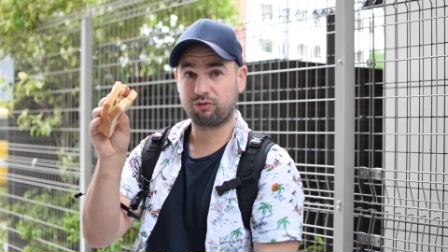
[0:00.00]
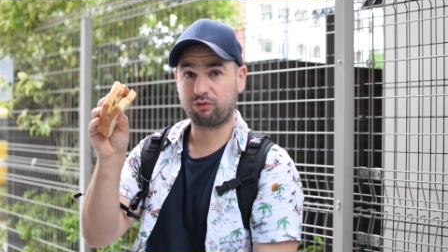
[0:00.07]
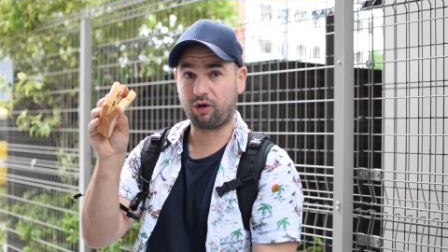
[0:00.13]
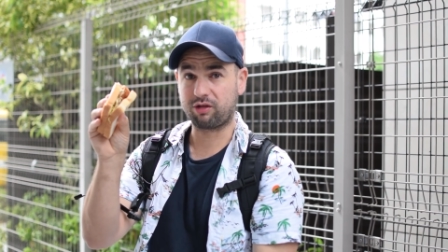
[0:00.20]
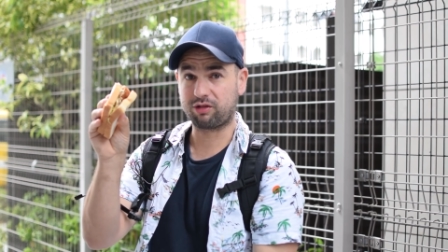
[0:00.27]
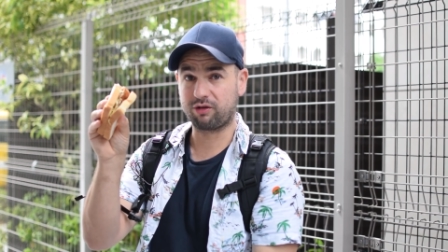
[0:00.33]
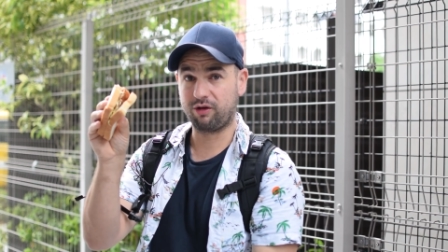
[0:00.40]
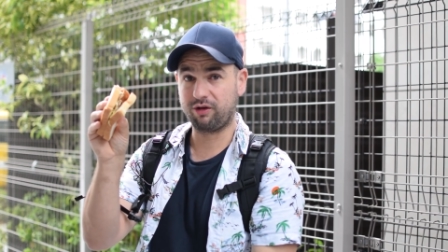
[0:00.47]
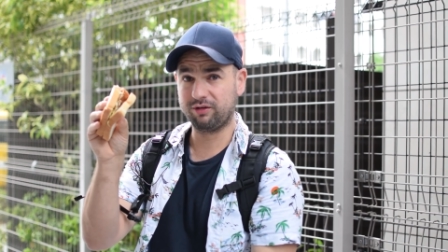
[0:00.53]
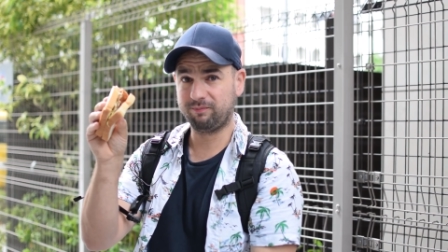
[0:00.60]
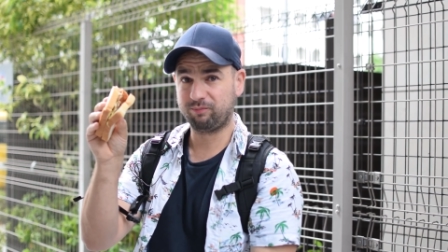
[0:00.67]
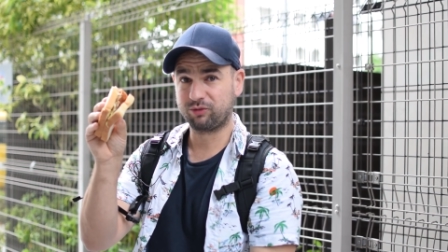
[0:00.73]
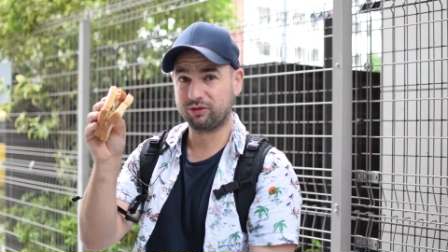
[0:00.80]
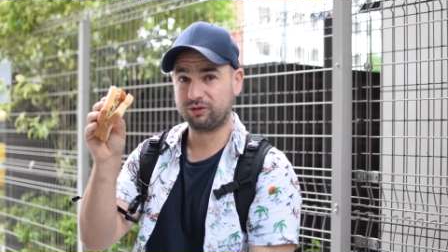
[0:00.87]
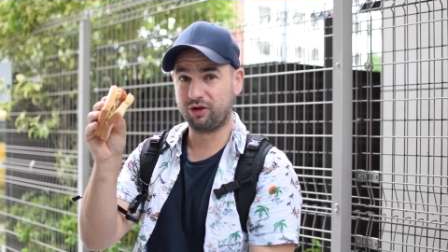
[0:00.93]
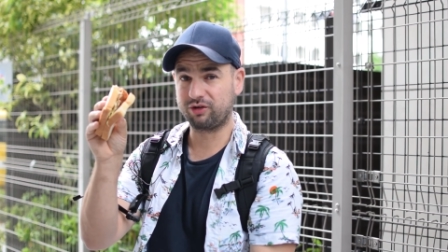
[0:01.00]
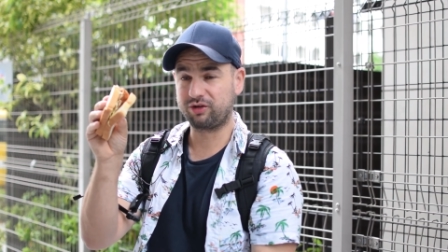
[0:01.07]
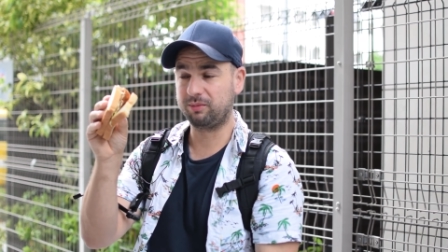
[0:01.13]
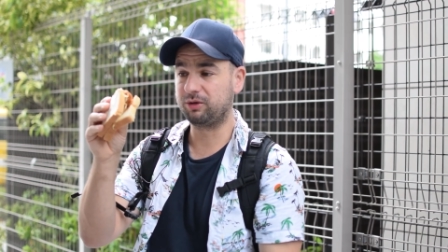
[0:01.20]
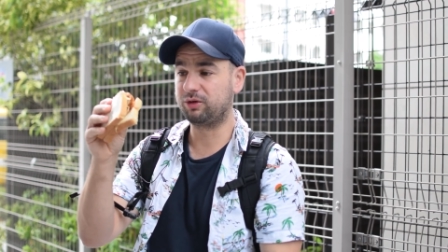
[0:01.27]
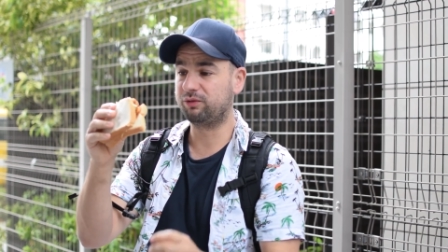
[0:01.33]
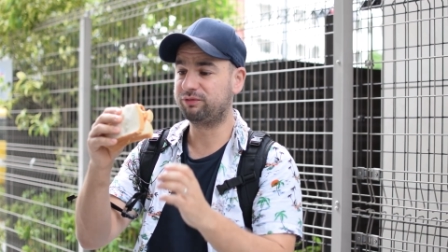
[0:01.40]
Crust on, not
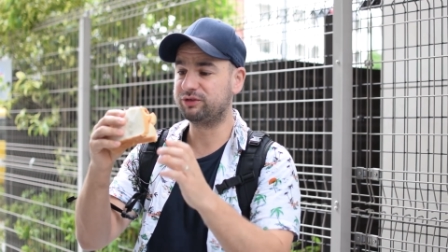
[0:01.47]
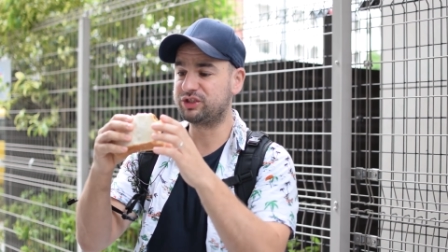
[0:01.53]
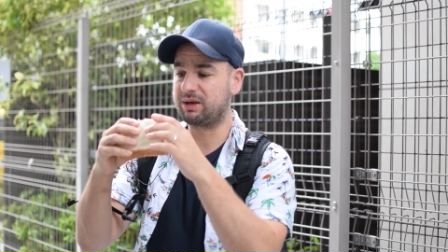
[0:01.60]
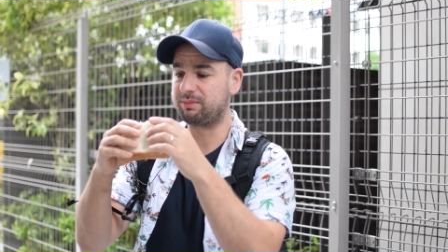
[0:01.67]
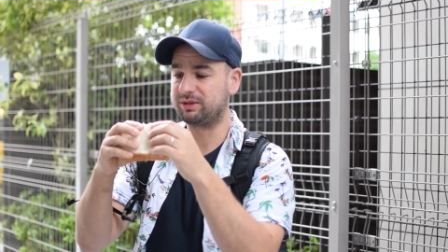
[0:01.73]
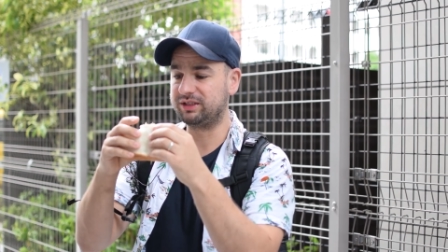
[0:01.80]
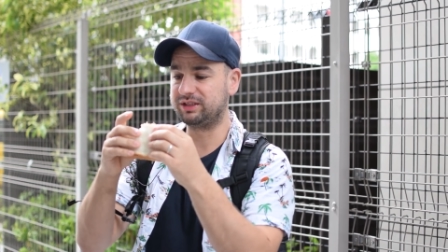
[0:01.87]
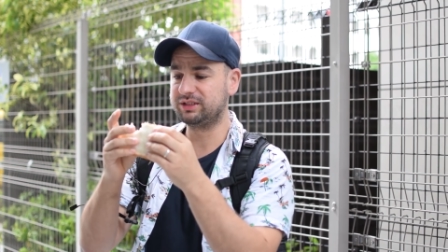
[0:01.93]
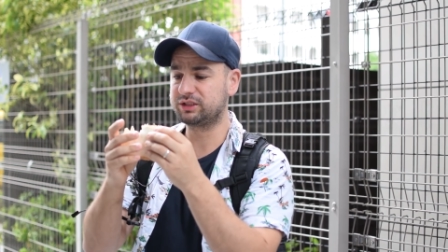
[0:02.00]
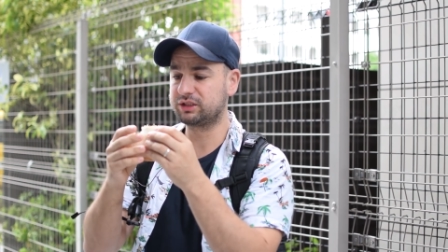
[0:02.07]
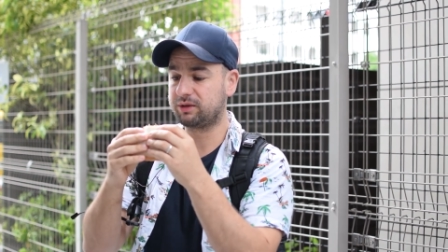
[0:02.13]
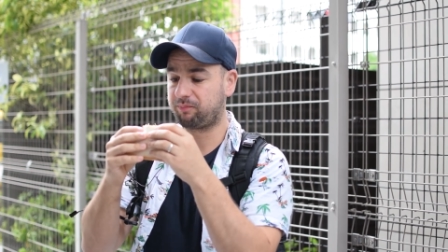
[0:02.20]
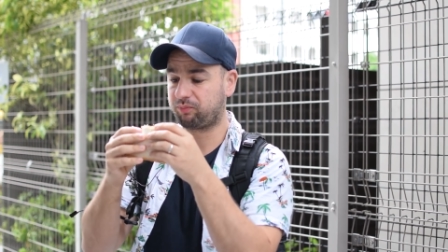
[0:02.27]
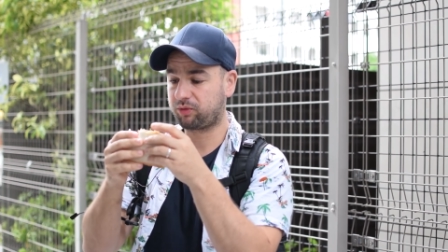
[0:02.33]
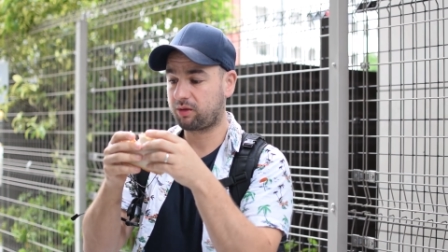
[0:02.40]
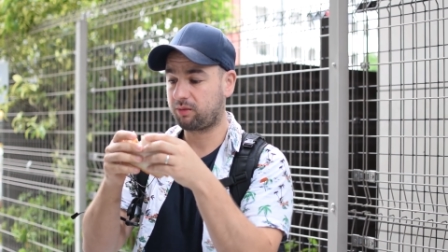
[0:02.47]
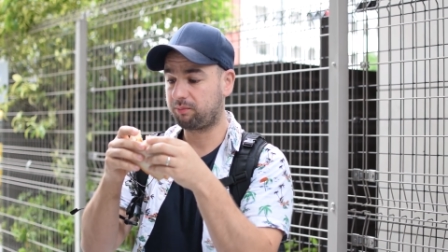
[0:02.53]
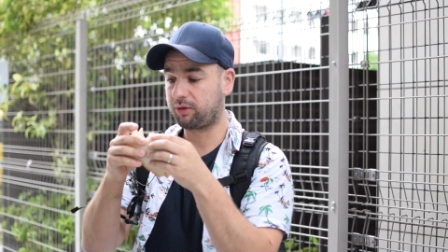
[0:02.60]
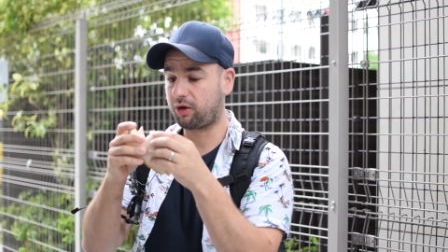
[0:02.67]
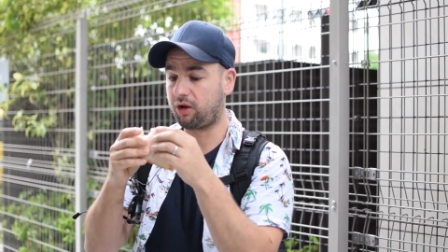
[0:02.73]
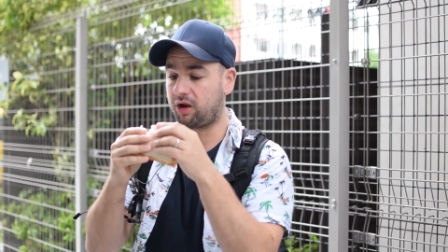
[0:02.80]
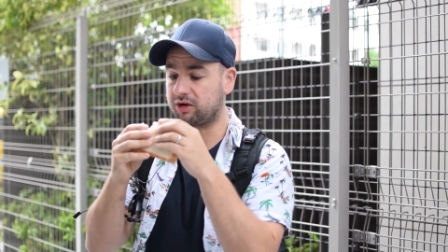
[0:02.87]
typical for Japanese,
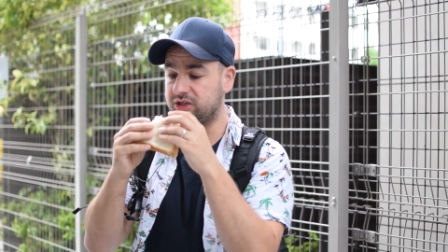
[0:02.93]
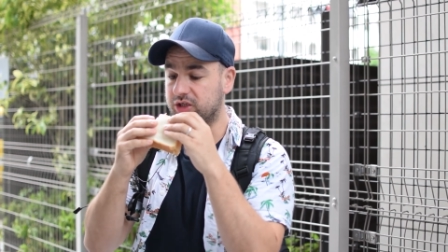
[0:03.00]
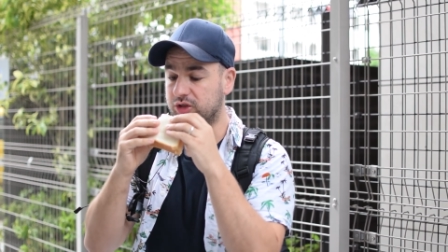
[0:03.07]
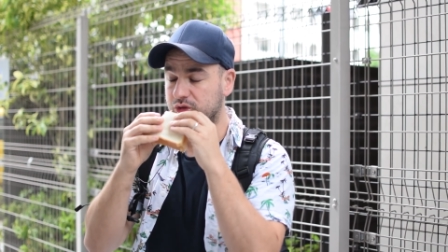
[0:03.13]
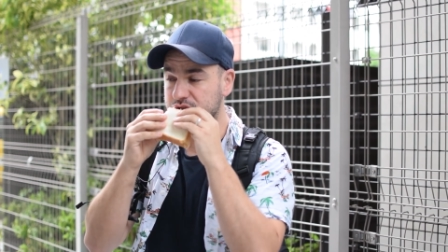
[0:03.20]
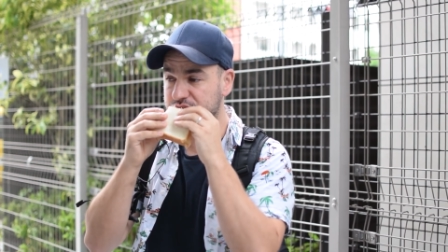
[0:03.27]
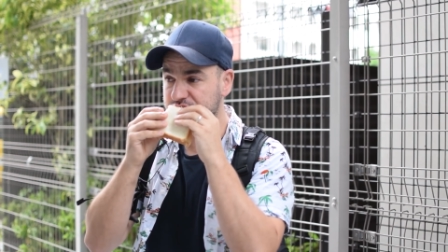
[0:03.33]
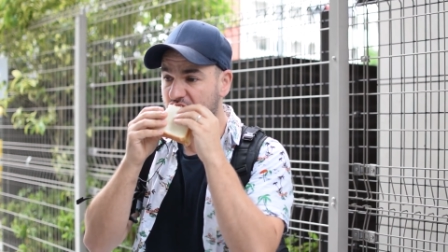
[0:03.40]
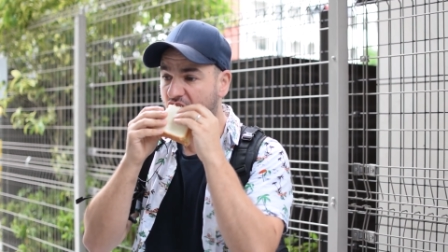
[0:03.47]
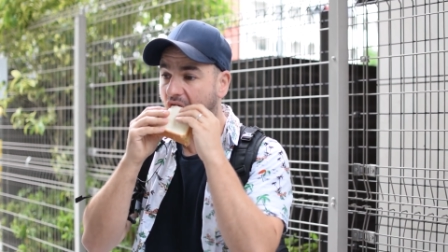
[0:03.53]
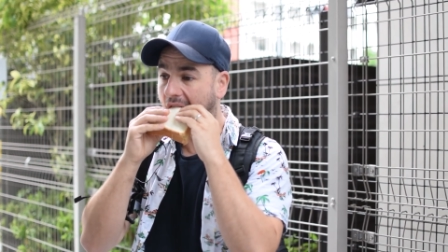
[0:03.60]
but I like the inclusion.